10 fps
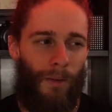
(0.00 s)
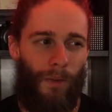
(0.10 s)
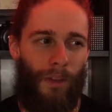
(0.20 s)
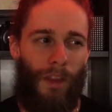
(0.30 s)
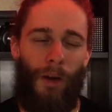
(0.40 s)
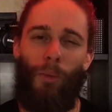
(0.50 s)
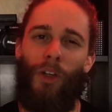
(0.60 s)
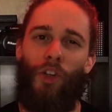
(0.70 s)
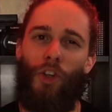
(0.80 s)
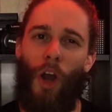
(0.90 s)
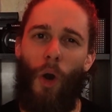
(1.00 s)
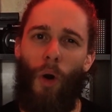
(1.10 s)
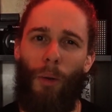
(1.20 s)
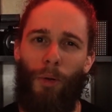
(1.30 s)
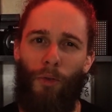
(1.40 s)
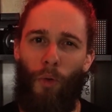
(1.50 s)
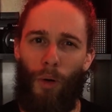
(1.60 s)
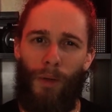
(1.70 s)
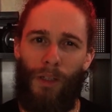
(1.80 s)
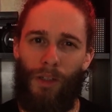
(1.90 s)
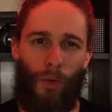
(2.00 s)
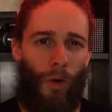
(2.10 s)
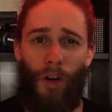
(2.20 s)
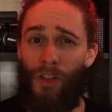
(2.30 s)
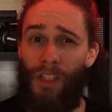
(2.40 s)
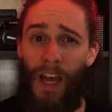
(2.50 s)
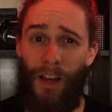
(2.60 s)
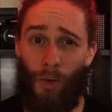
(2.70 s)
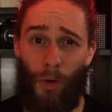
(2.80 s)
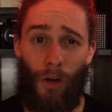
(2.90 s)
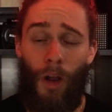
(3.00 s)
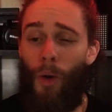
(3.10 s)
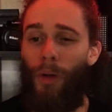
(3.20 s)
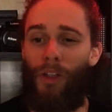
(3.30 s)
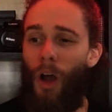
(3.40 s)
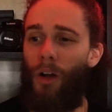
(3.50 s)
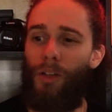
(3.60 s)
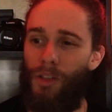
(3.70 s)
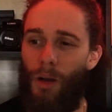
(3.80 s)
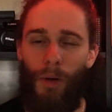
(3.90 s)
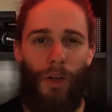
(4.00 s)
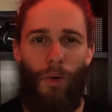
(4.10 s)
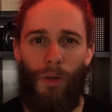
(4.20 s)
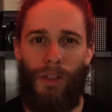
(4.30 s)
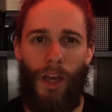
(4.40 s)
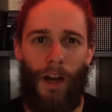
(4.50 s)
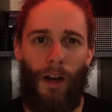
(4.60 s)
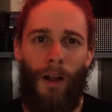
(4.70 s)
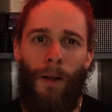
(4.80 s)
Then we show our performance or our set, or we talk to somebody who was there